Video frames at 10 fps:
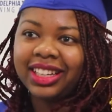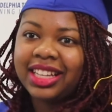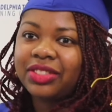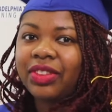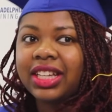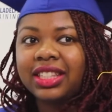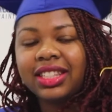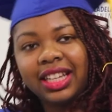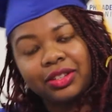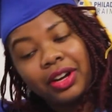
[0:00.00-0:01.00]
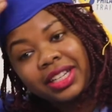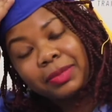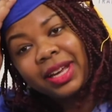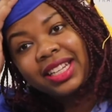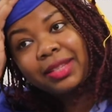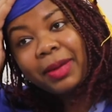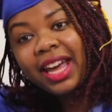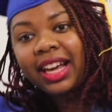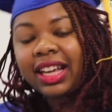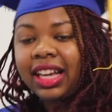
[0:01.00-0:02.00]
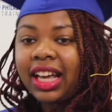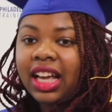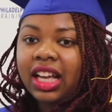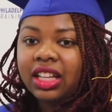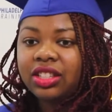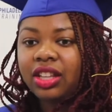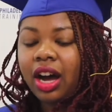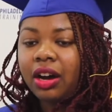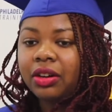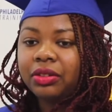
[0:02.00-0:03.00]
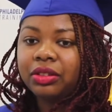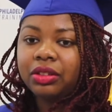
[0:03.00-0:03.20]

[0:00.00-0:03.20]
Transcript: Let's call a spade a spade. So,